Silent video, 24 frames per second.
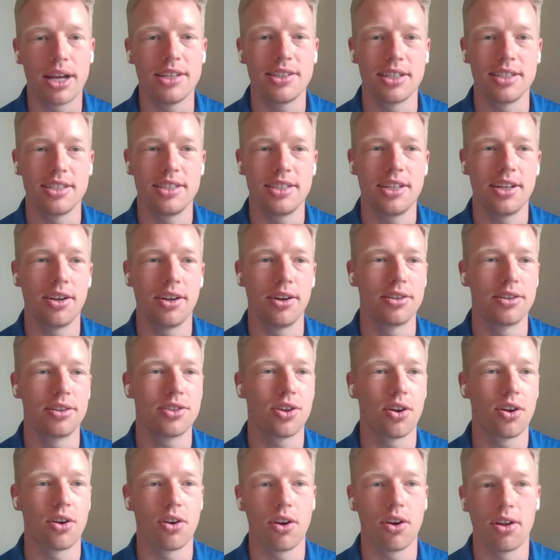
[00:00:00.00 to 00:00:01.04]
pricing
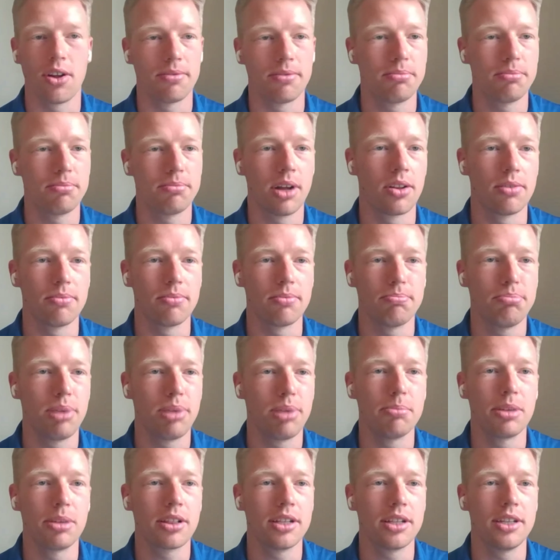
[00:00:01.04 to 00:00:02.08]
tiers are all
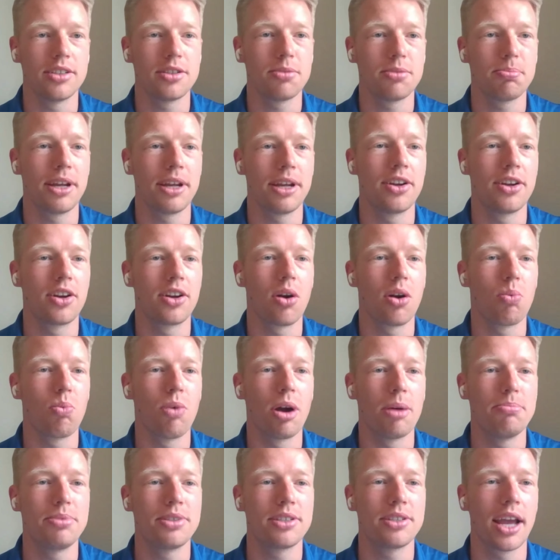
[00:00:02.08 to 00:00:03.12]
publicly displayed on our
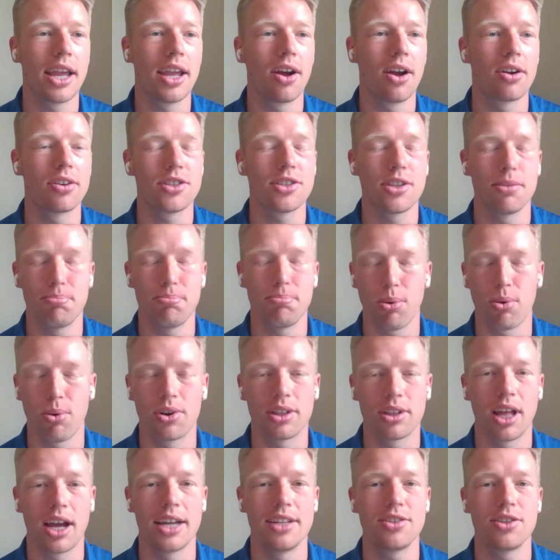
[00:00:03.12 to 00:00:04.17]
website, our
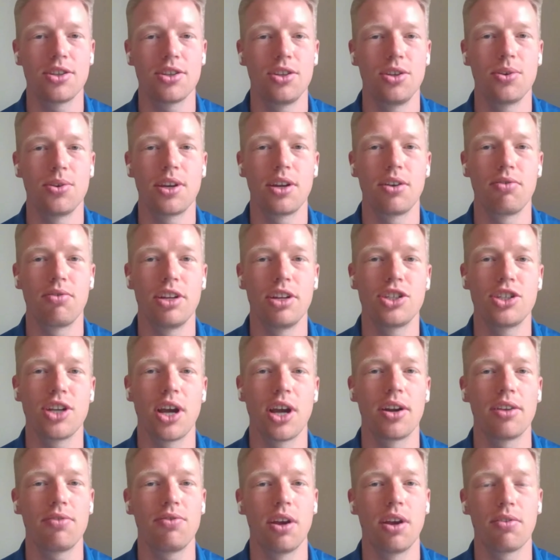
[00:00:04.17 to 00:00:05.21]
support line, so you can reach
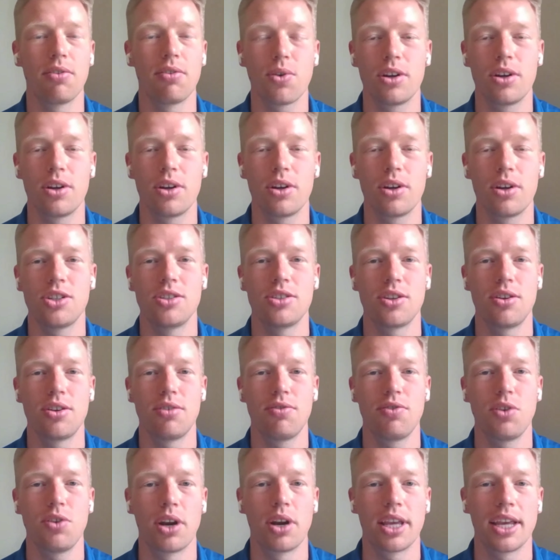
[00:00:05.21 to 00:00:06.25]
out if you have questions
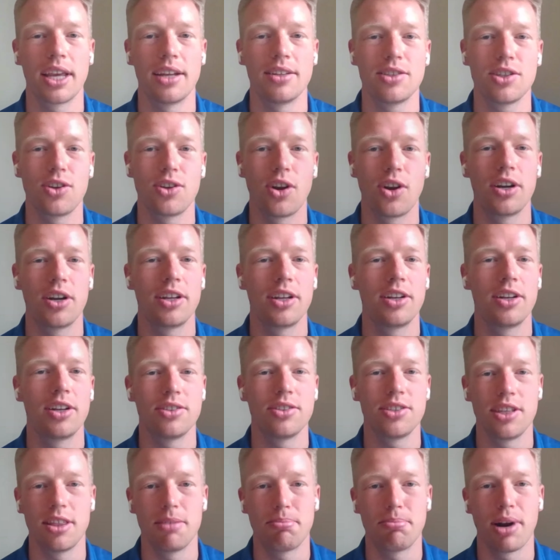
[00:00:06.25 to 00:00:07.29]
or if you want to get started
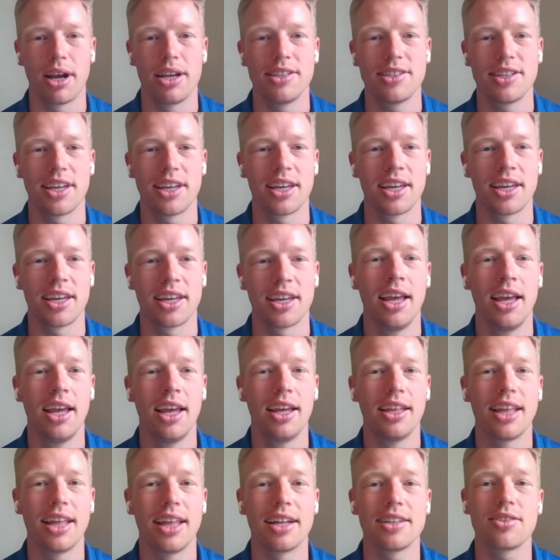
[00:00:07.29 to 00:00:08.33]
or see the pricing.
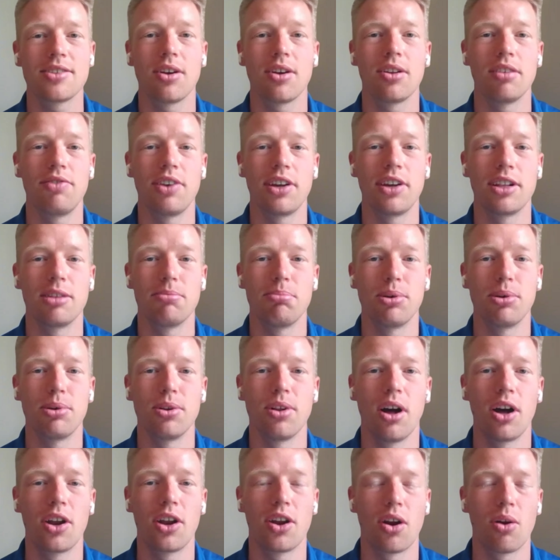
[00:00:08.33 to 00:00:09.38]
That's all
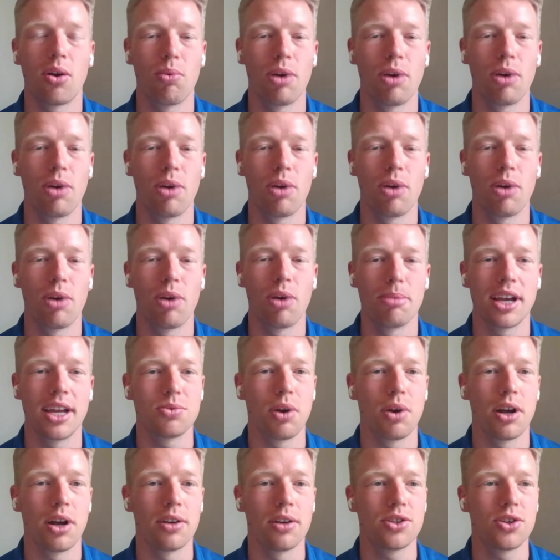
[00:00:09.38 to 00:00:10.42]
available on our
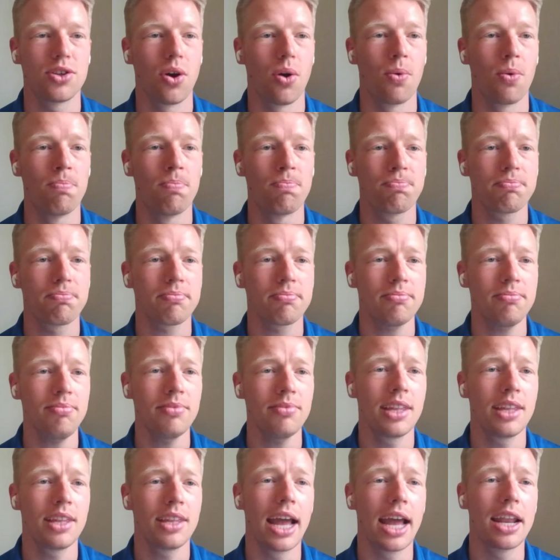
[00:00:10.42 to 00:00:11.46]
website as well. So
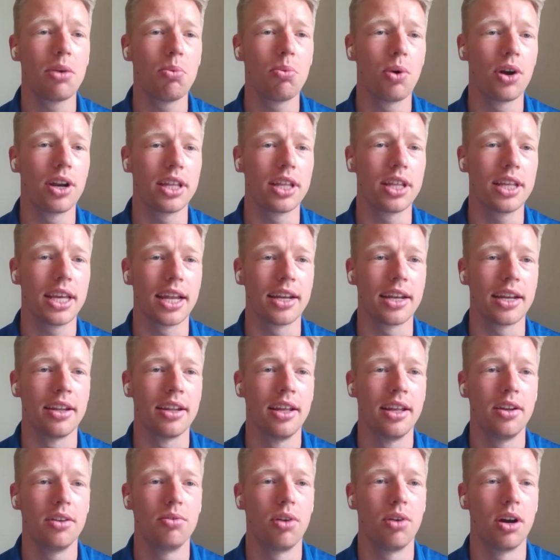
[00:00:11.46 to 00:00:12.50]
anyone can
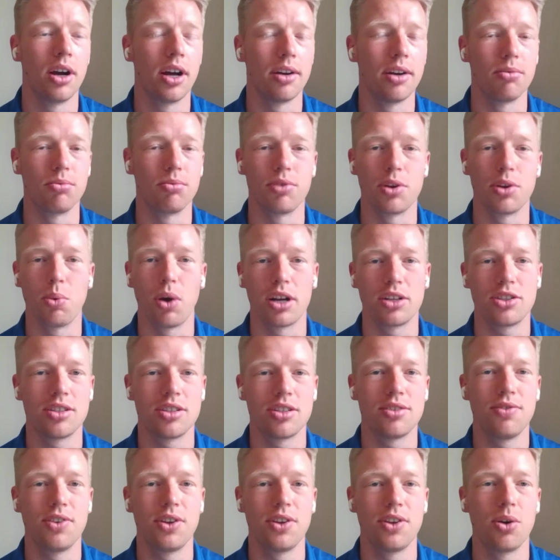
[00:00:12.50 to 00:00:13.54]
rewatch
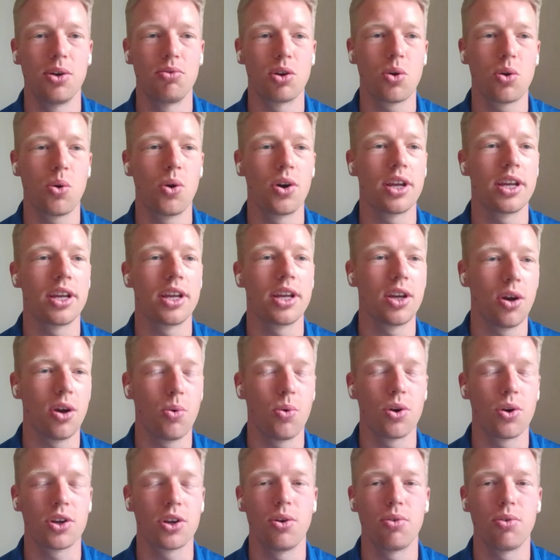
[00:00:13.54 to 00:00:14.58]
this video recording
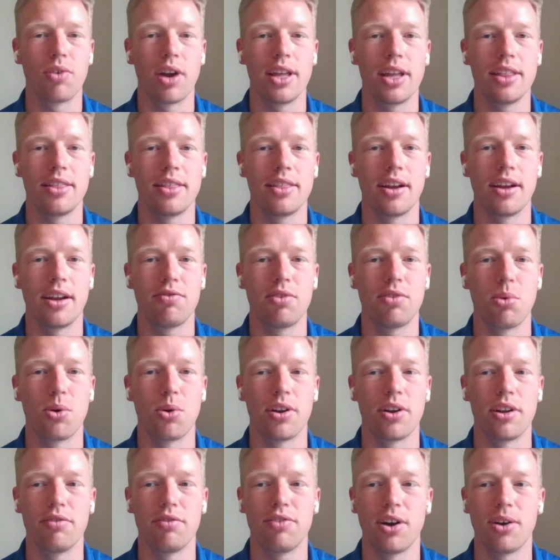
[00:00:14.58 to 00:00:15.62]
or go right there for
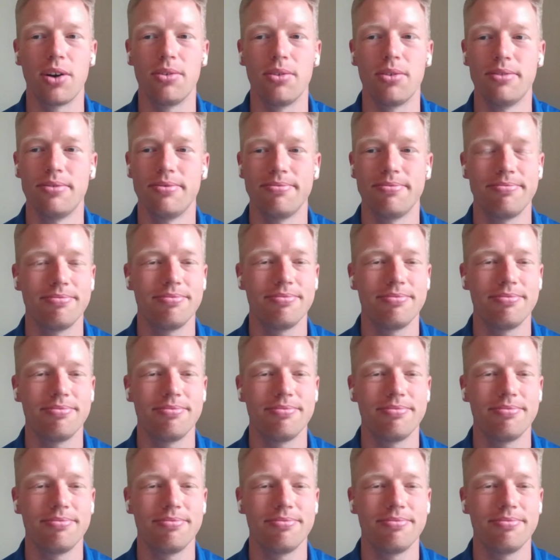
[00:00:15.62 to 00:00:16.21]
more info.